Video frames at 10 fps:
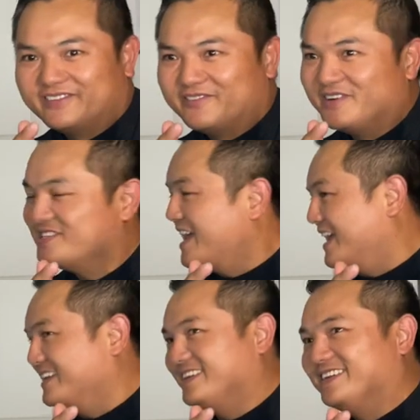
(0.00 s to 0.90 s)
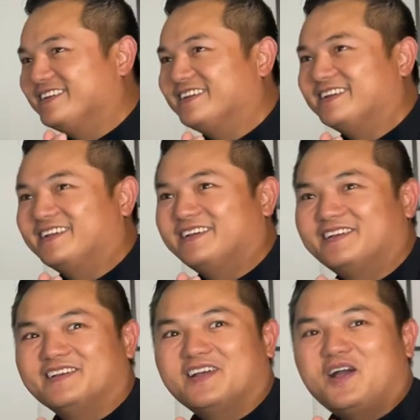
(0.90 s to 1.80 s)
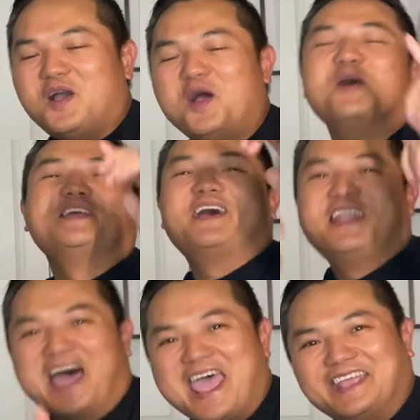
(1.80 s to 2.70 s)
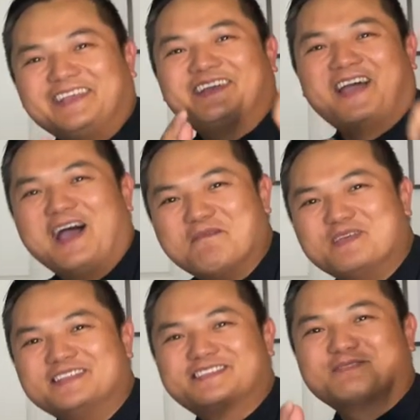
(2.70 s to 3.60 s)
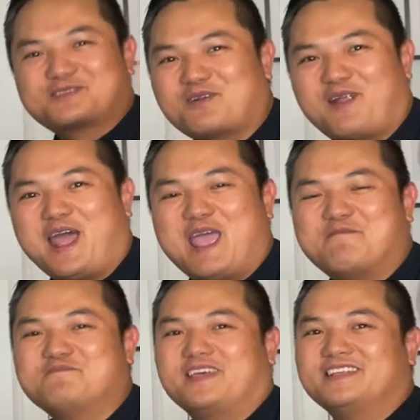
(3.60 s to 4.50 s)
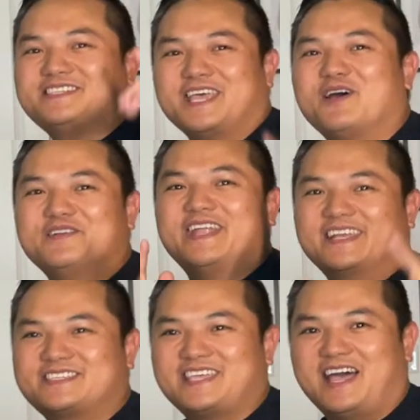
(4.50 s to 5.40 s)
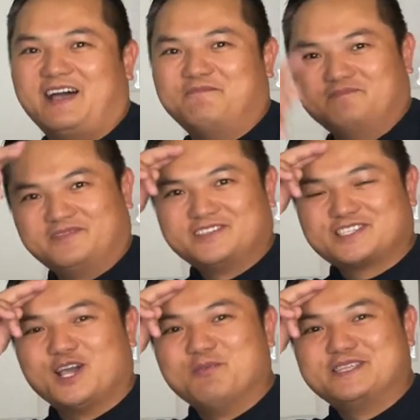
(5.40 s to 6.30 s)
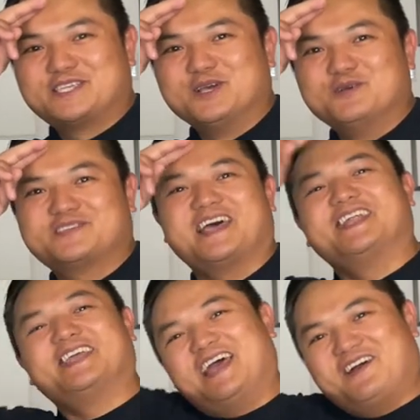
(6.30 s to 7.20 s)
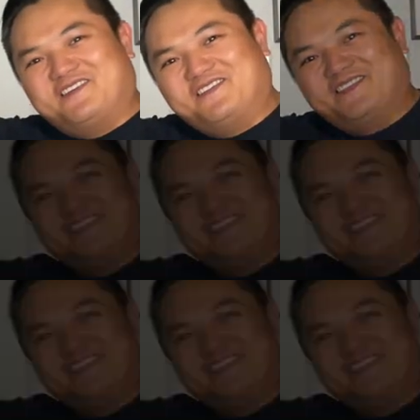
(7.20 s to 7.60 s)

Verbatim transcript: What's that? Like, comment, subscribe. Oh, yeah. Like, comment, subscribe. Until next time, scooby Two signing out.